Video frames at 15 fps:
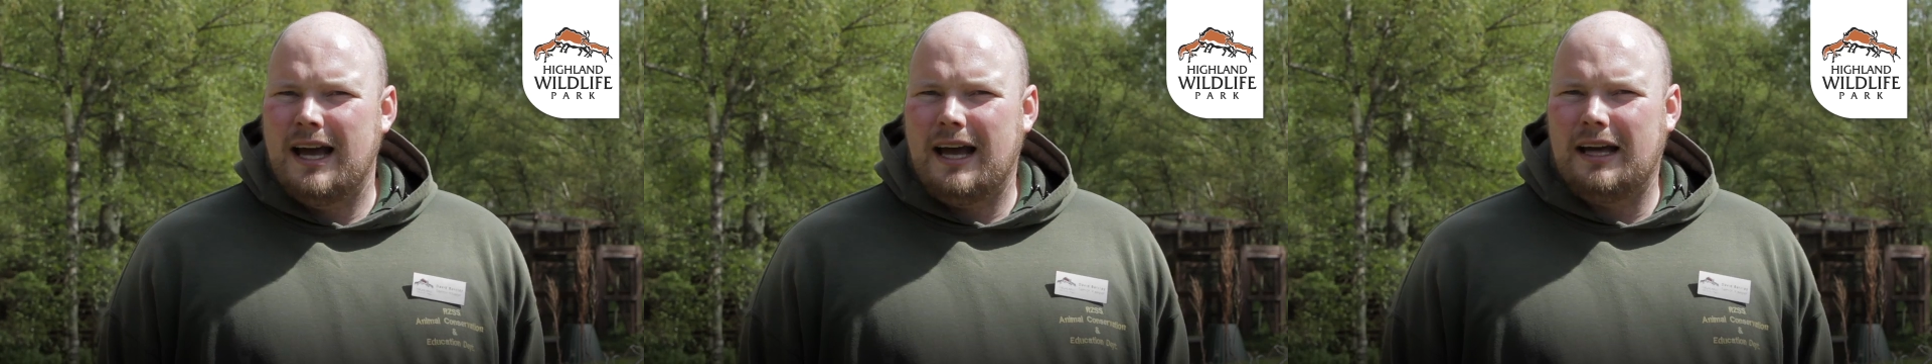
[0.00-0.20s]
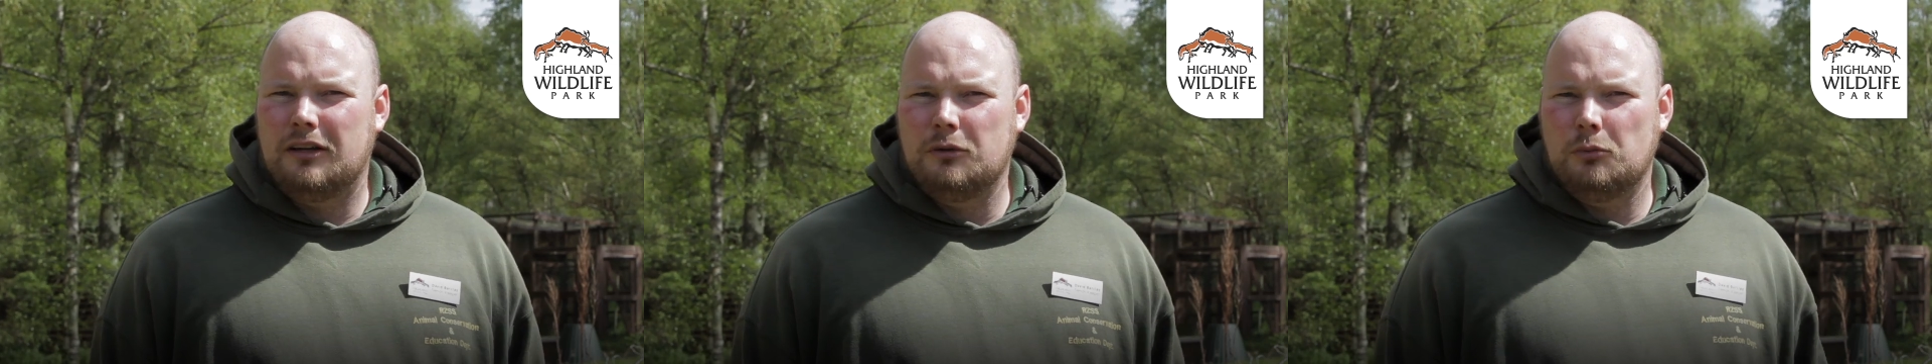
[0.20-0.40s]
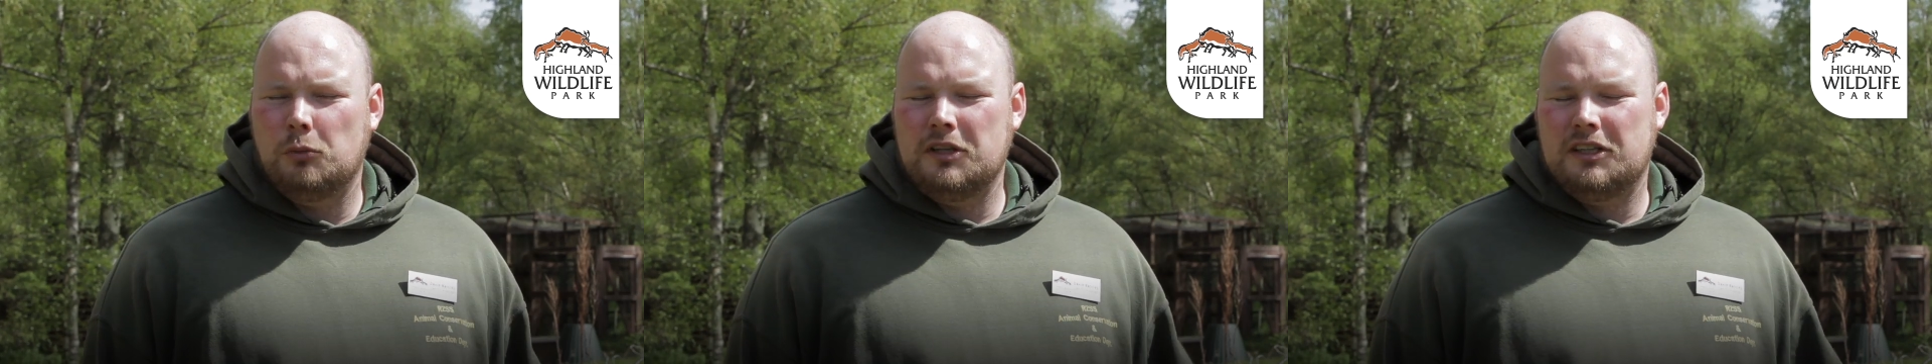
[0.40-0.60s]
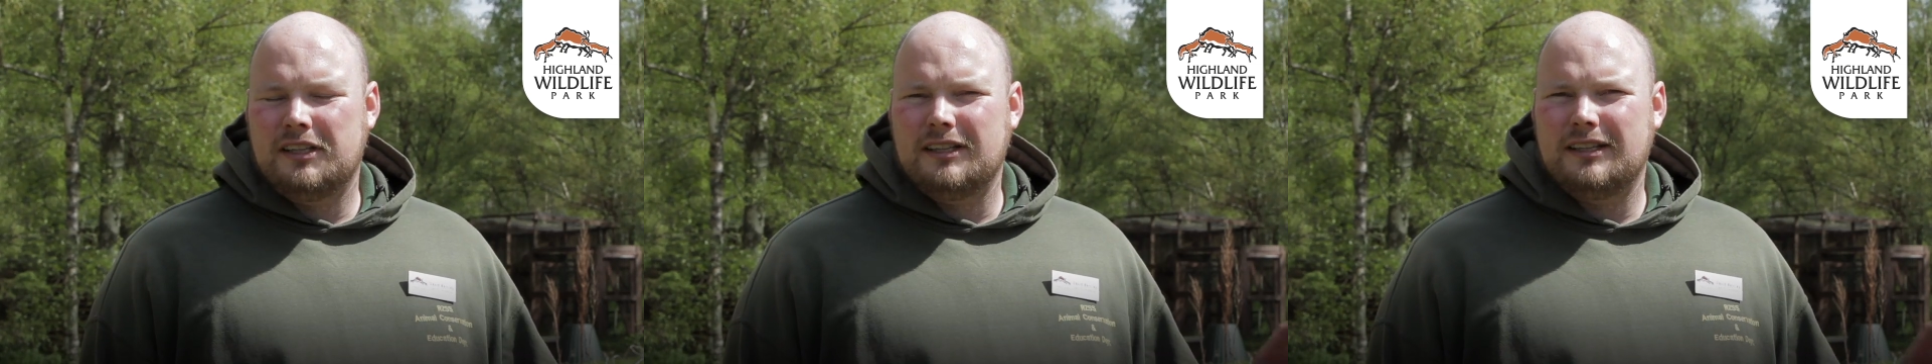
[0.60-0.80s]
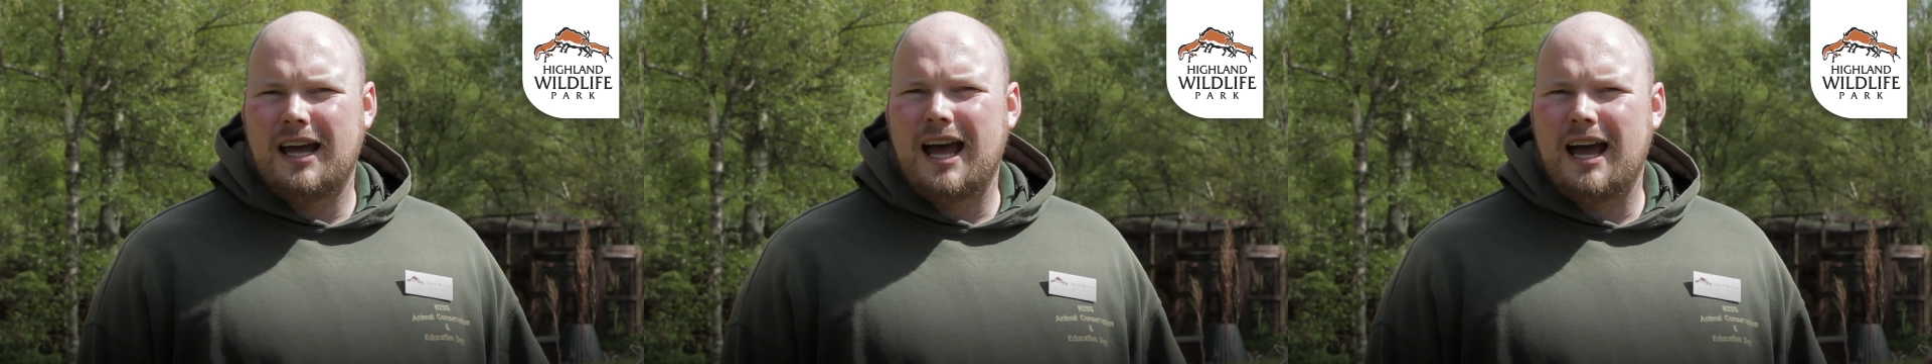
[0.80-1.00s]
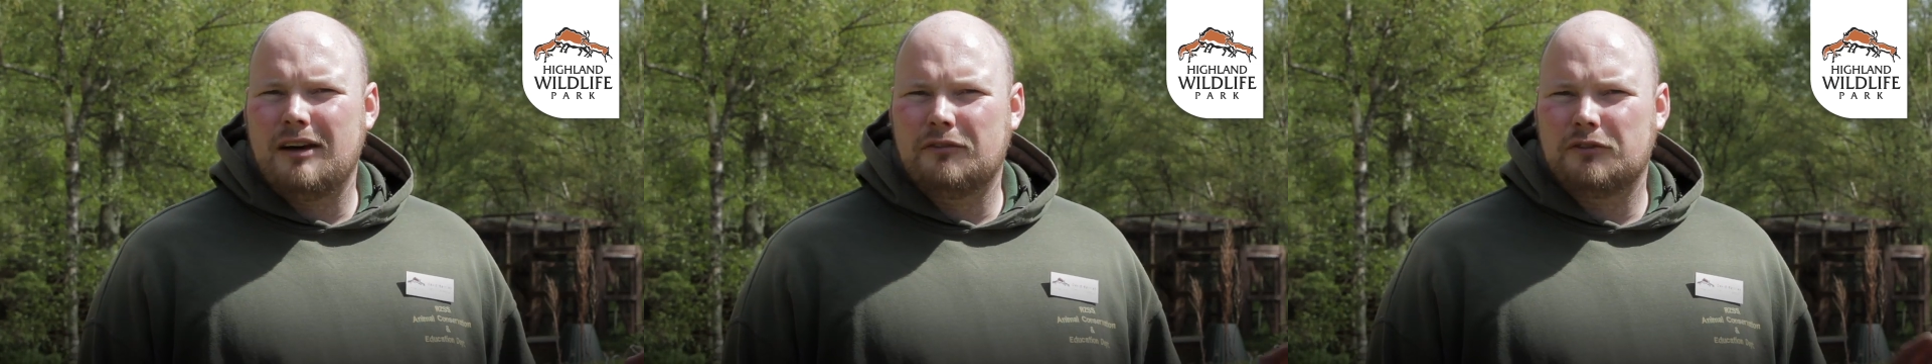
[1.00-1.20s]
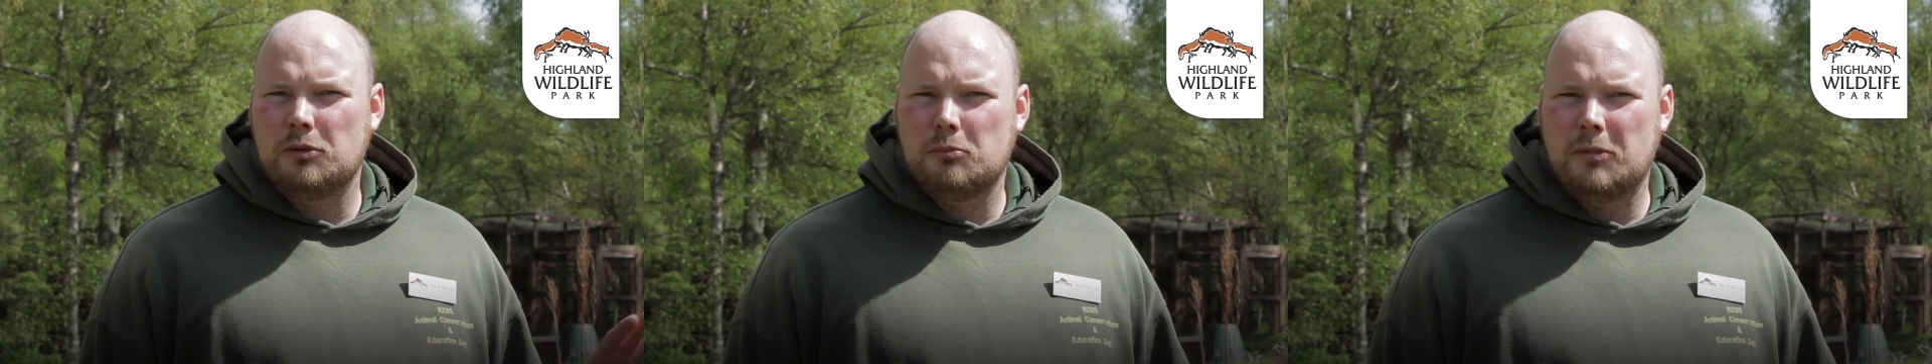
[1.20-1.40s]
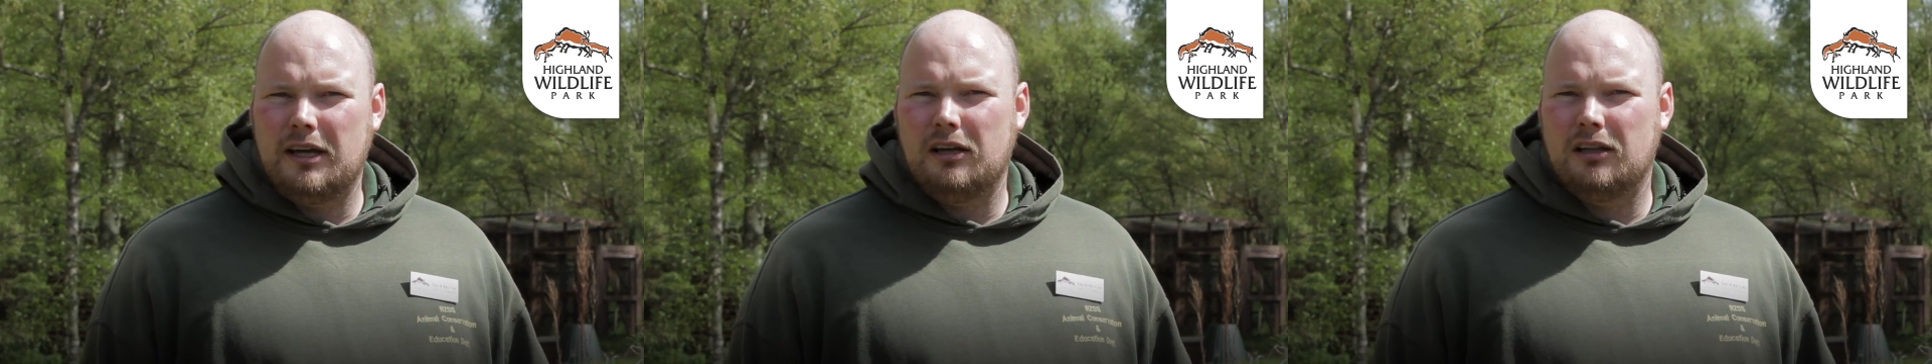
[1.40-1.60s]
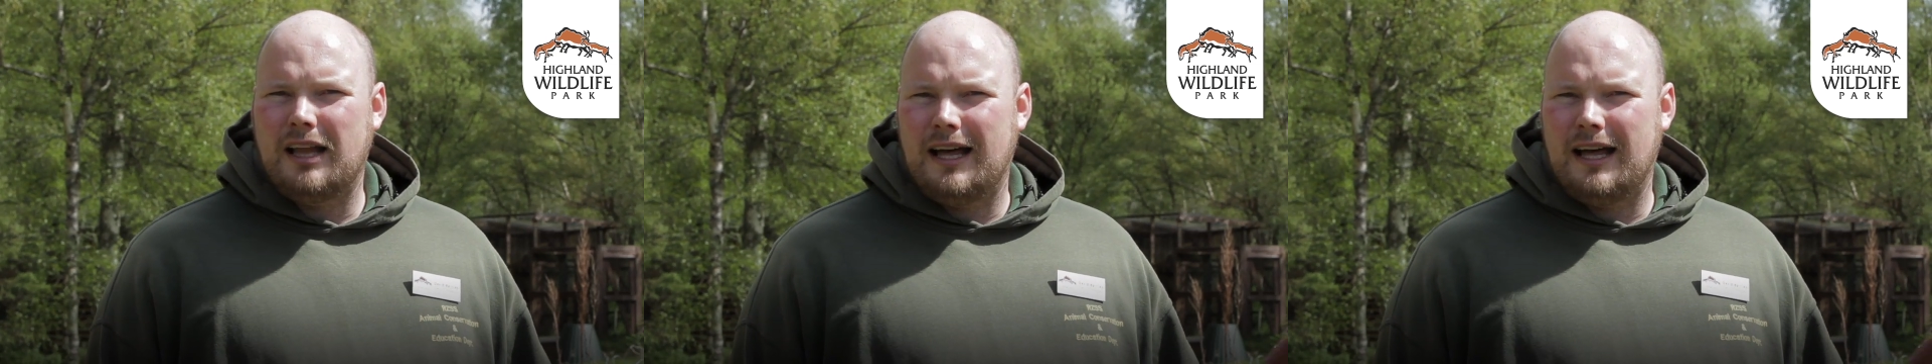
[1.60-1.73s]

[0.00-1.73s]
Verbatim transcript: And we did have the male